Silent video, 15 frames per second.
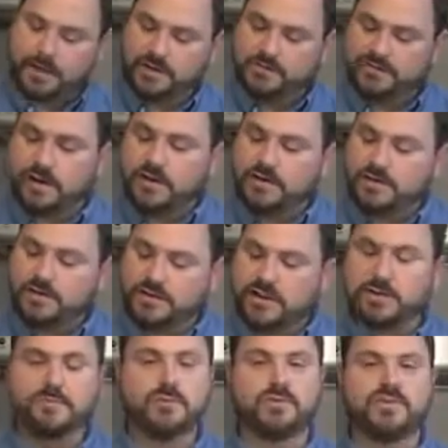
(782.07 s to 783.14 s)
It's starting to
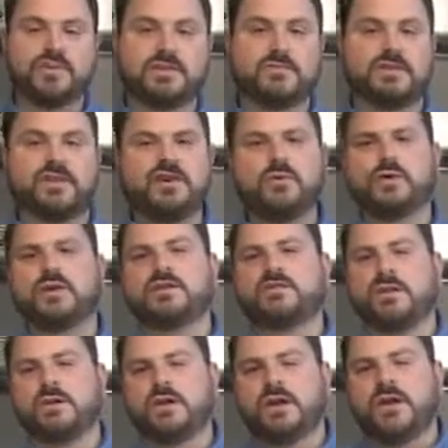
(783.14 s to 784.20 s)
come to a simmer. You don't want it
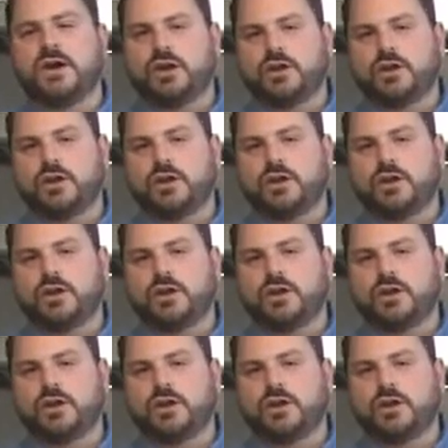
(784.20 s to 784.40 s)
to